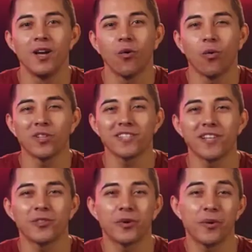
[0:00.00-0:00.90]
Once the
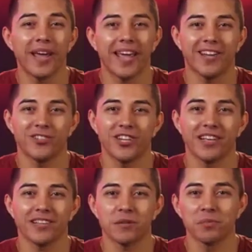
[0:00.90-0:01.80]
three-way handshake
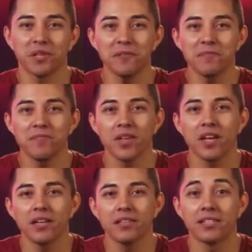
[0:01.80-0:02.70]
is complete,
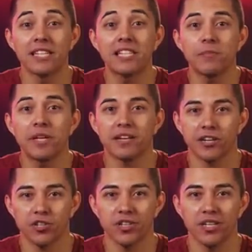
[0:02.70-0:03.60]
the TCP
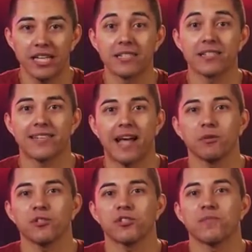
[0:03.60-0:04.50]
connection is
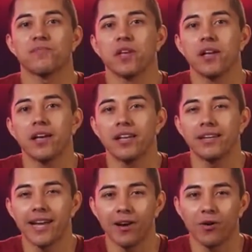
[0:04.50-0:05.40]
established.
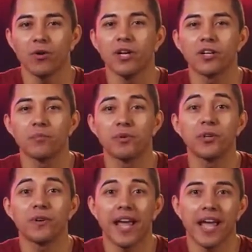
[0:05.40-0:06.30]
Now,
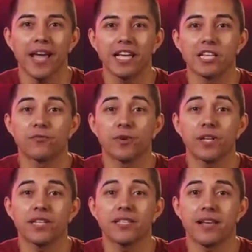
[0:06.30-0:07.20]
computer A is free
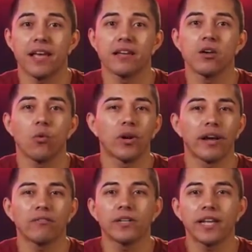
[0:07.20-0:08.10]
to send
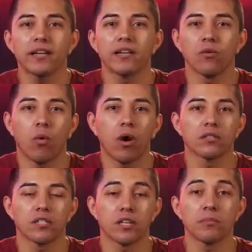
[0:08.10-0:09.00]
whatever data it
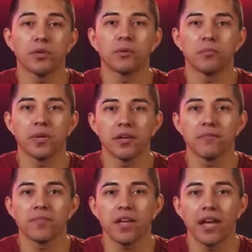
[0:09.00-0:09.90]
wants to computer B,
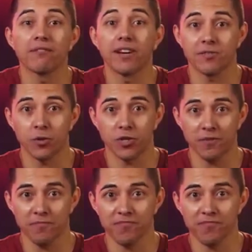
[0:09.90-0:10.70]
and vice versa.